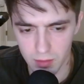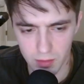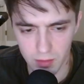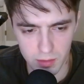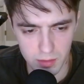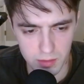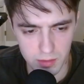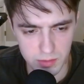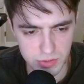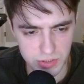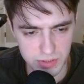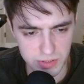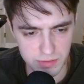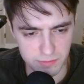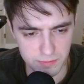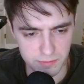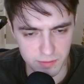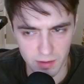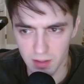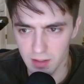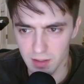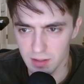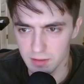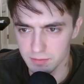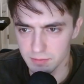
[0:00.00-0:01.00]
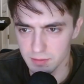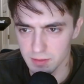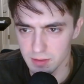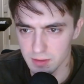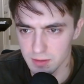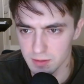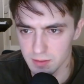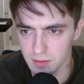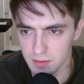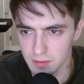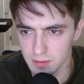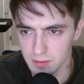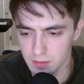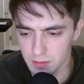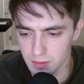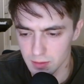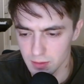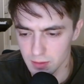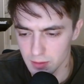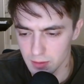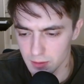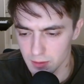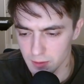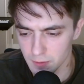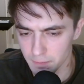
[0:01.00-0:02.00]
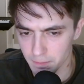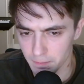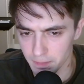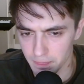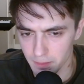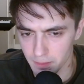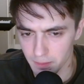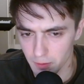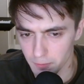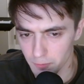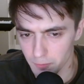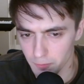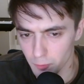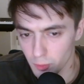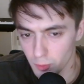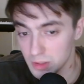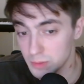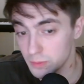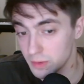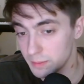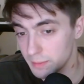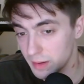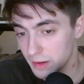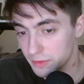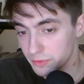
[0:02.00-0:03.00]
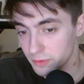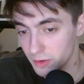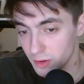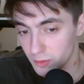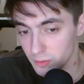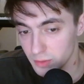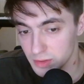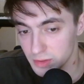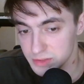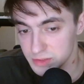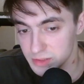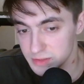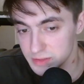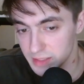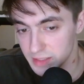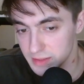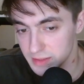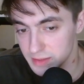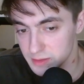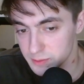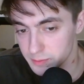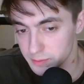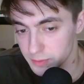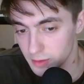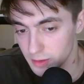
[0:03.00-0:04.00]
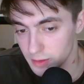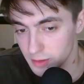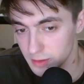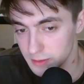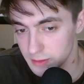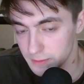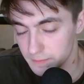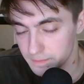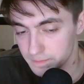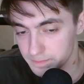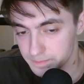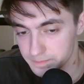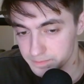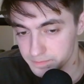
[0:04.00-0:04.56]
g5, huh? Well, anyway, my thought was to take this pawn